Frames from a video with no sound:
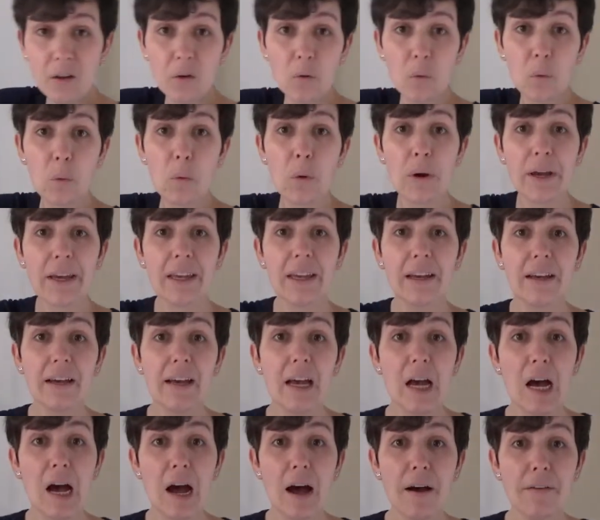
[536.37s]
we can
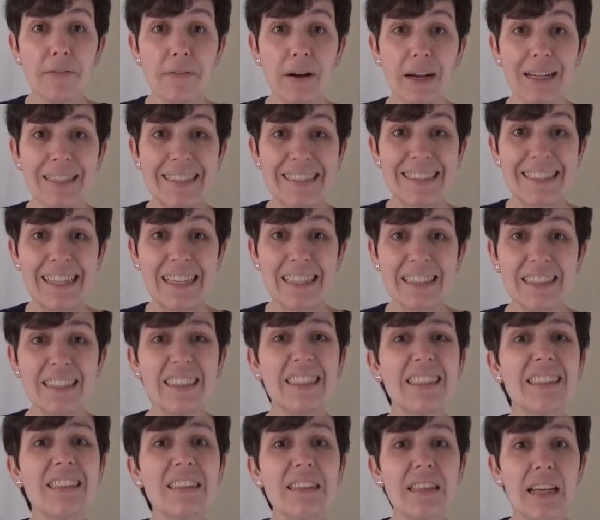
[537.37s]
have a change
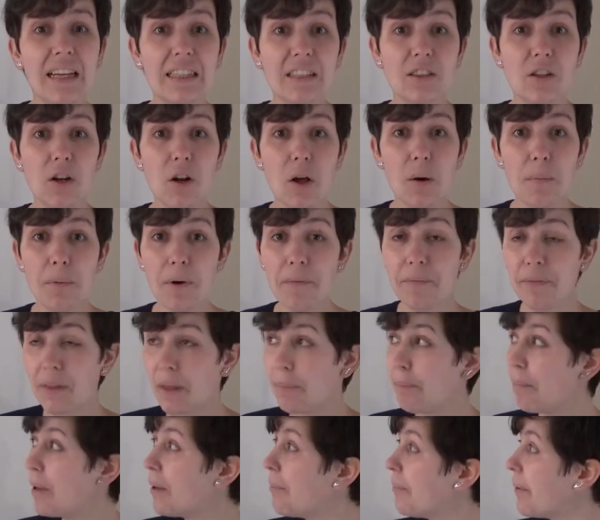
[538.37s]
in the slope of the
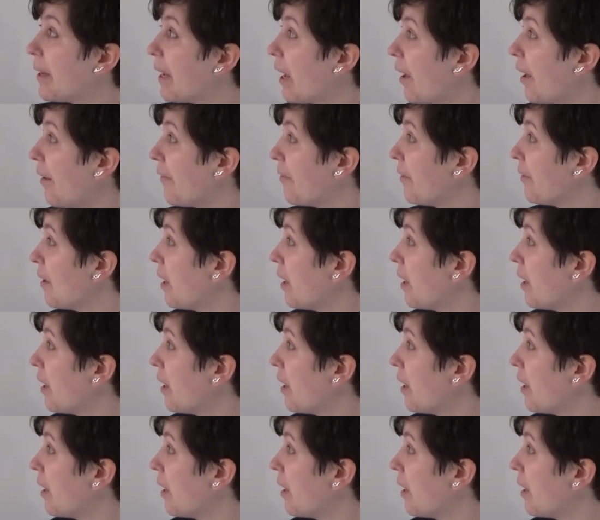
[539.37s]
PPF.